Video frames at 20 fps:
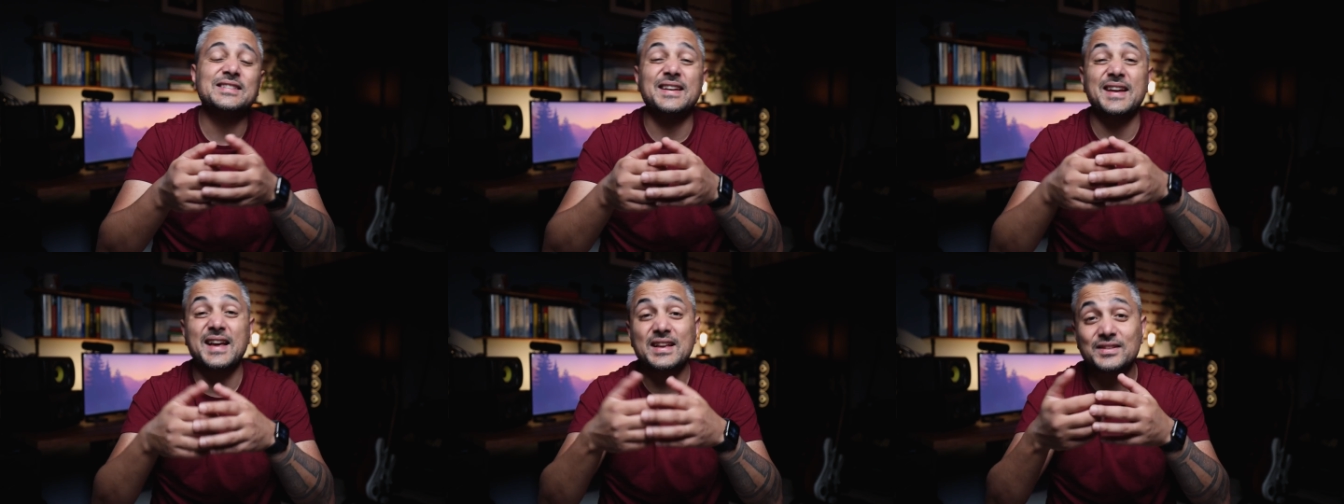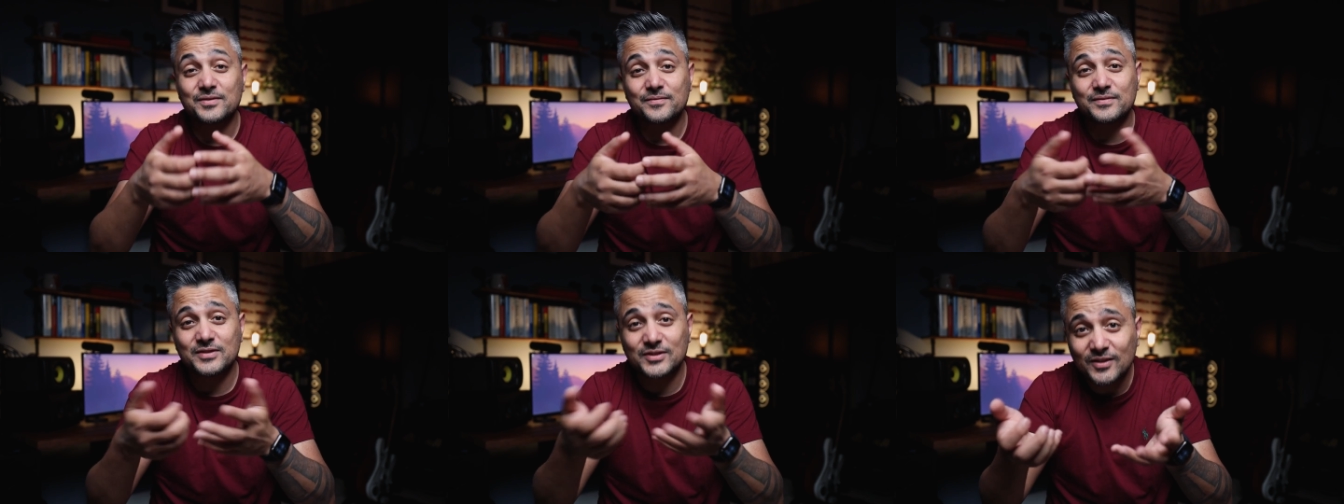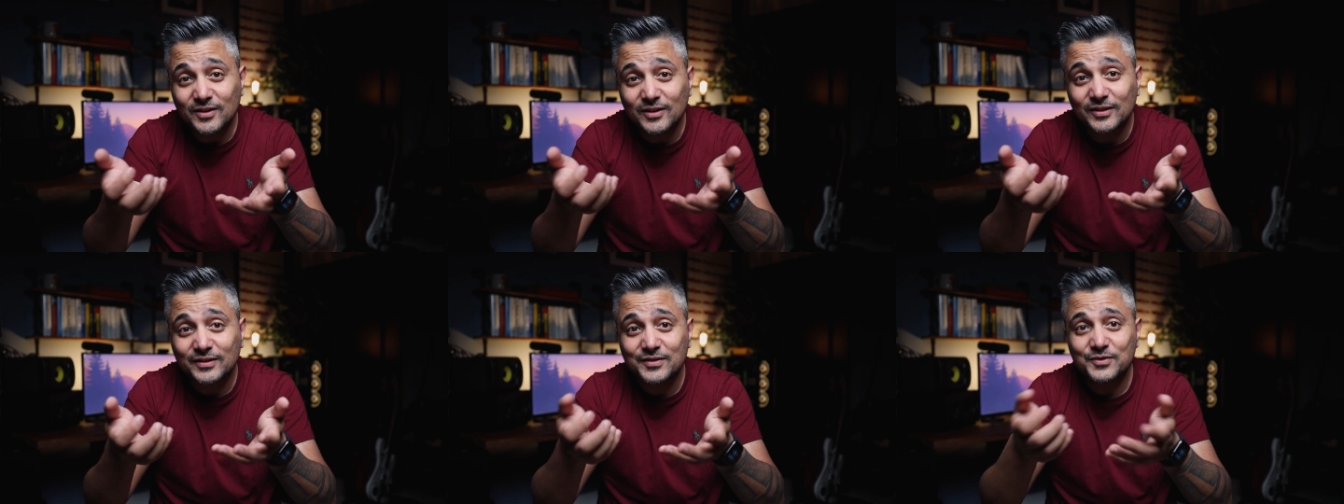And as a
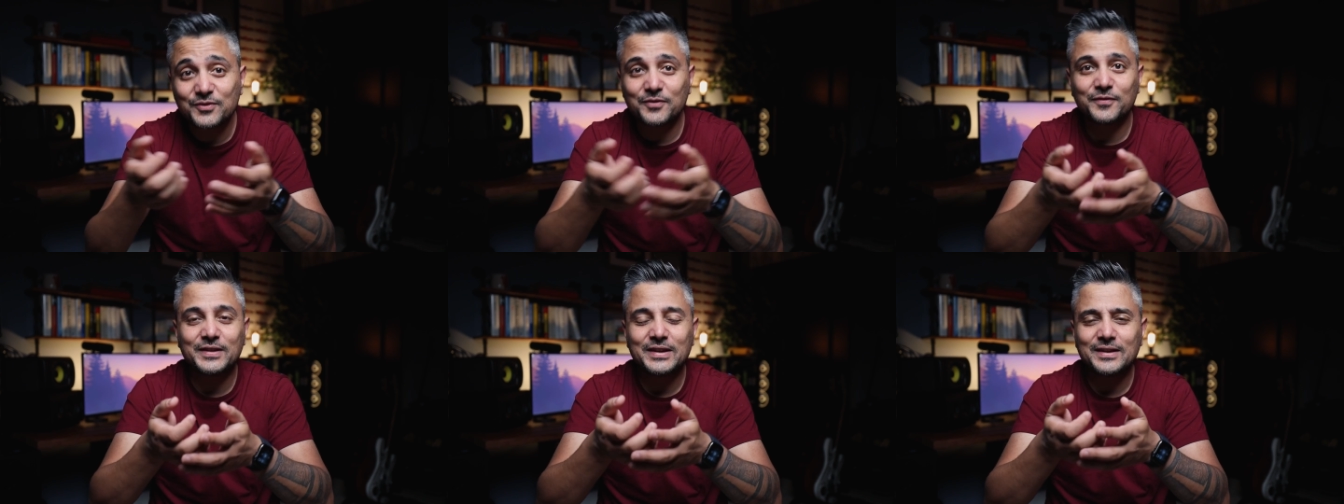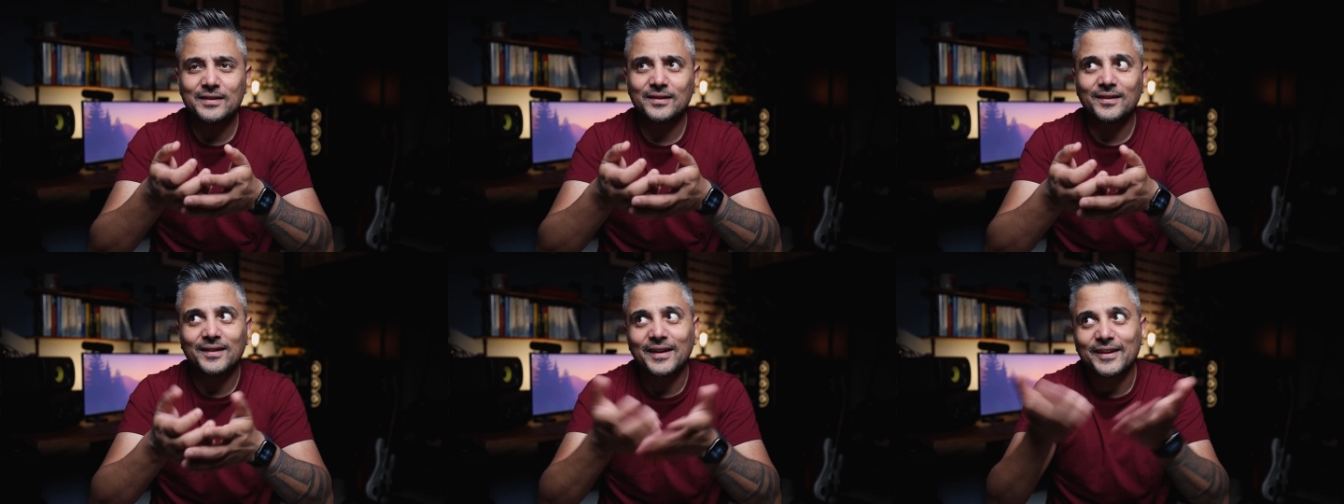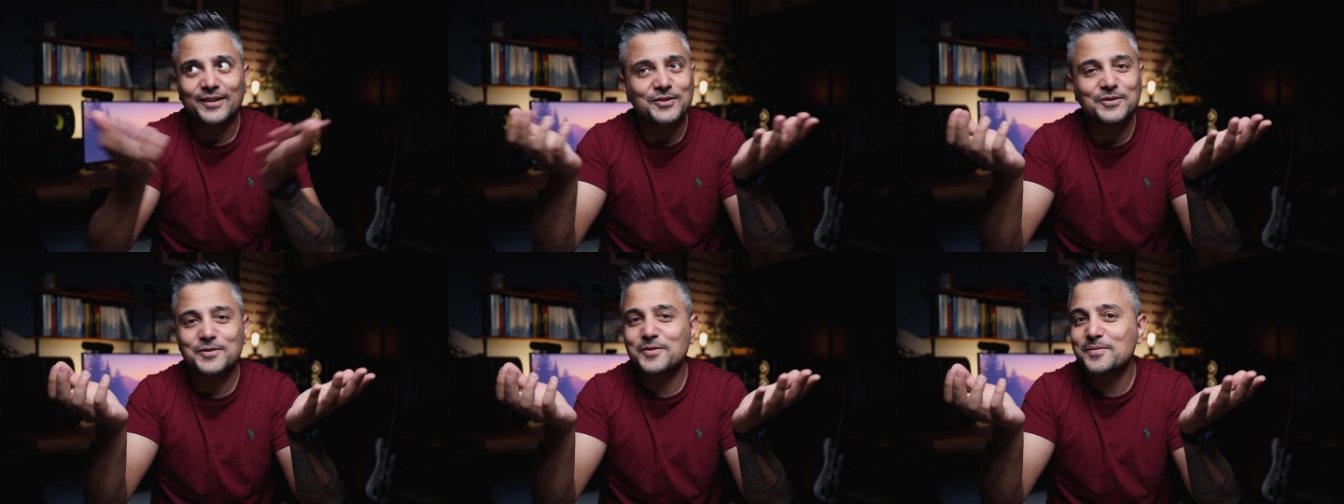result, you feel
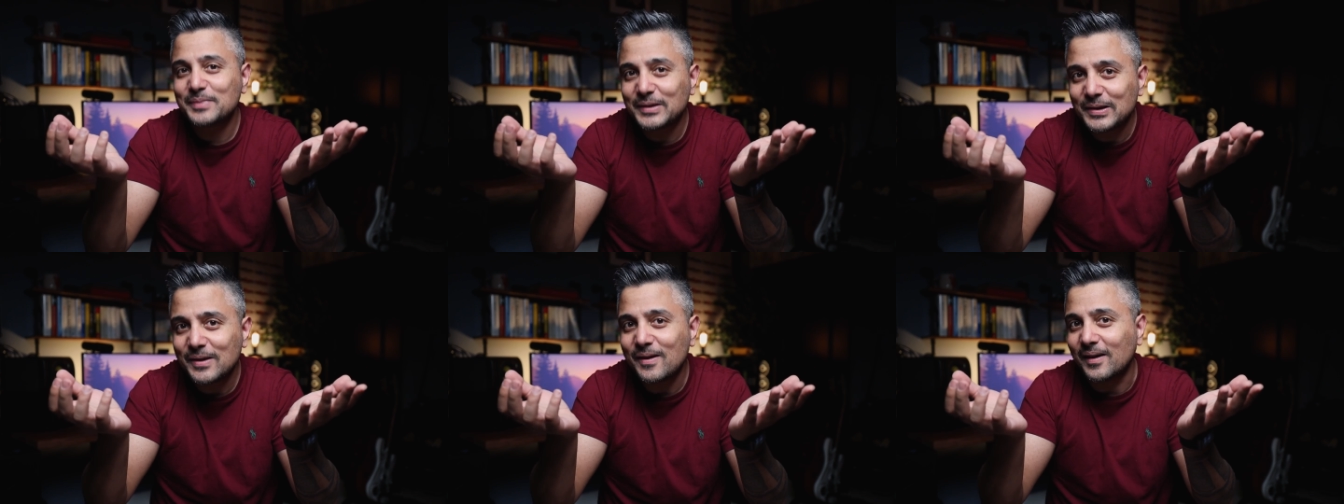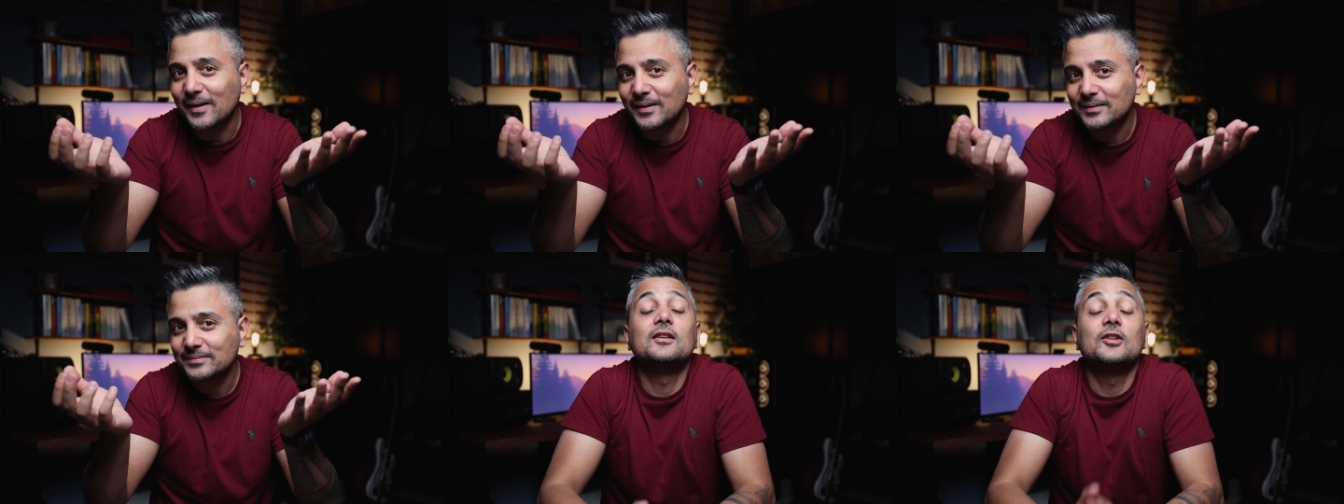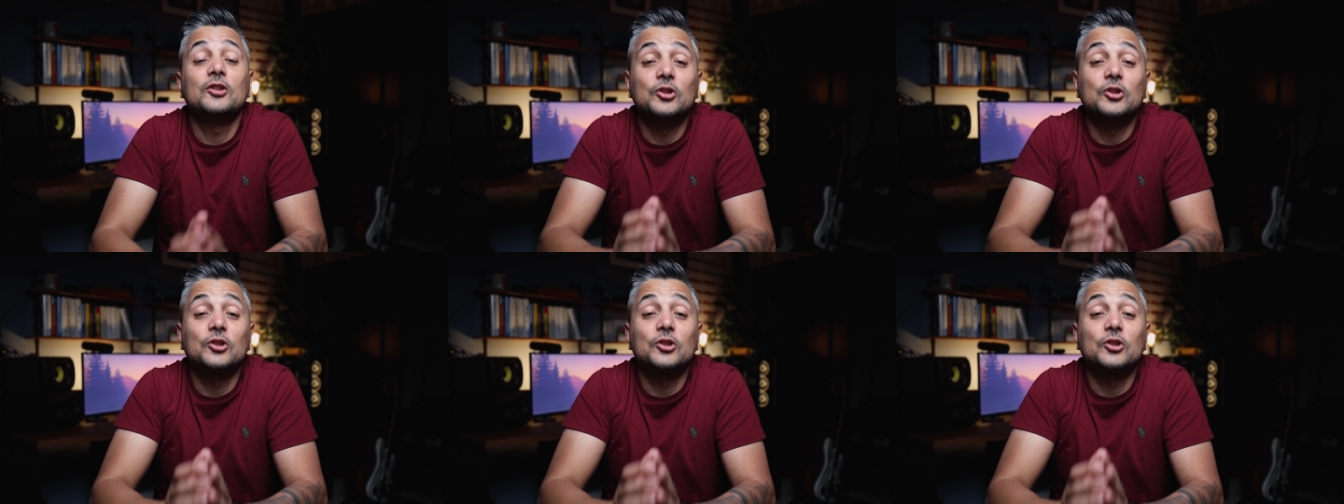like you don't belong.